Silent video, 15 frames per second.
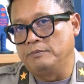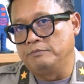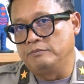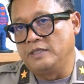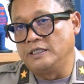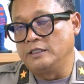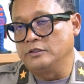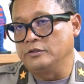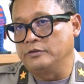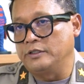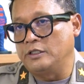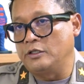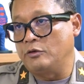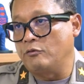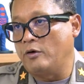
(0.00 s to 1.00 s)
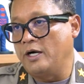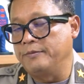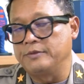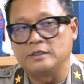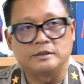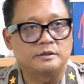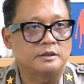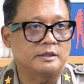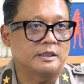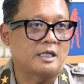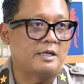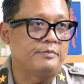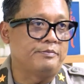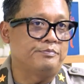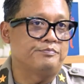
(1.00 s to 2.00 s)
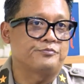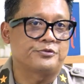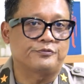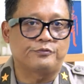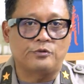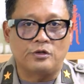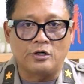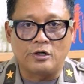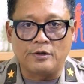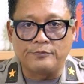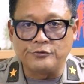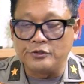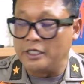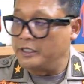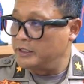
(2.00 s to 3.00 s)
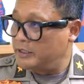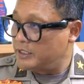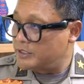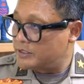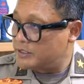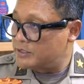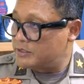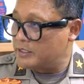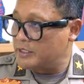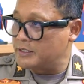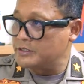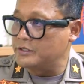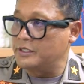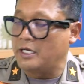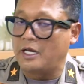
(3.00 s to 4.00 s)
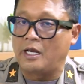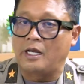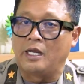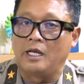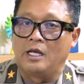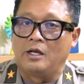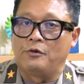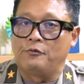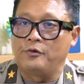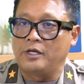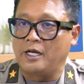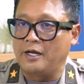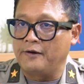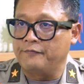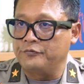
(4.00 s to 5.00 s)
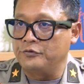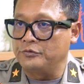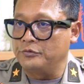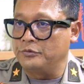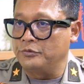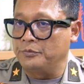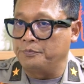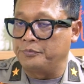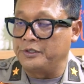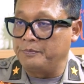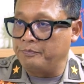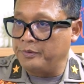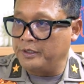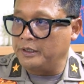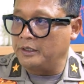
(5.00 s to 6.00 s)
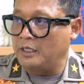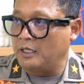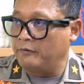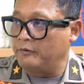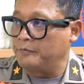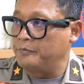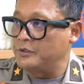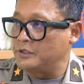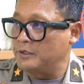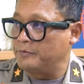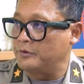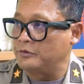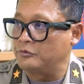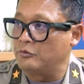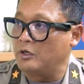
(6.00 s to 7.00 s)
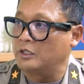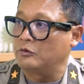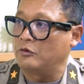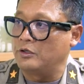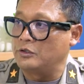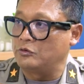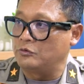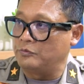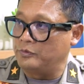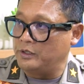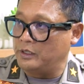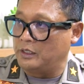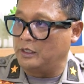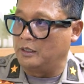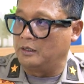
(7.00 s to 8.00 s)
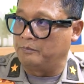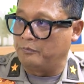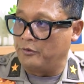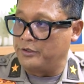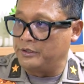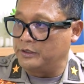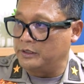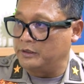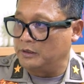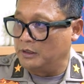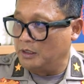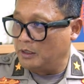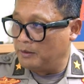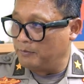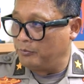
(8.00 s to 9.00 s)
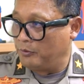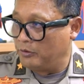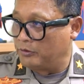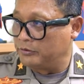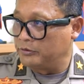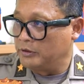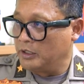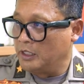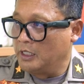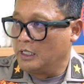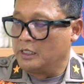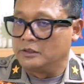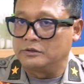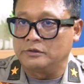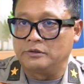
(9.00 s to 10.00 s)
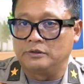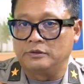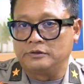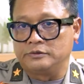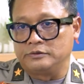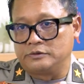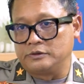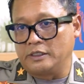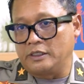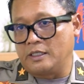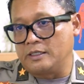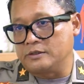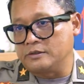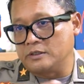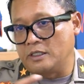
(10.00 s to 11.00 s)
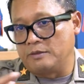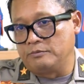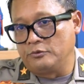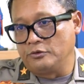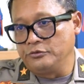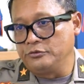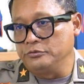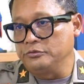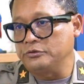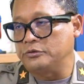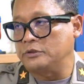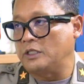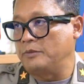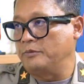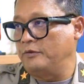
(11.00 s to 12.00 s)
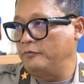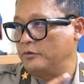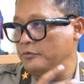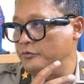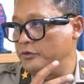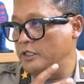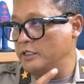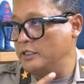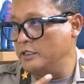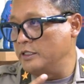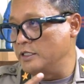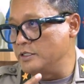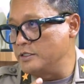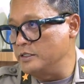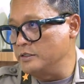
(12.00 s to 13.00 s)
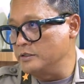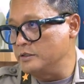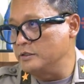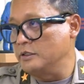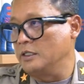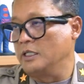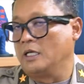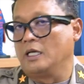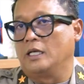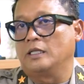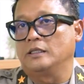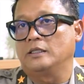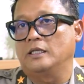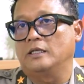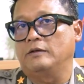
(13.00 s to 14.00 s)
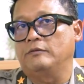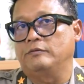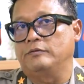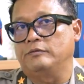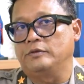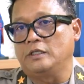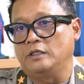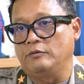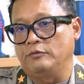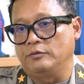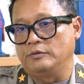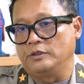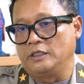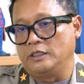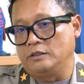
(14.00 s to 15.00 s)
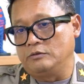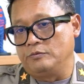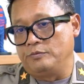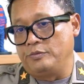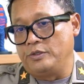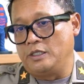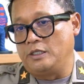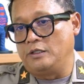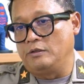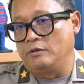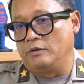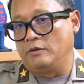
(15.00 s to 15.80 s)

mandatory requirement comes from United Nations says that we have to prepare our peacekeepers who are going to be appointed abroad. So there are some modules coming from United Nations that need to be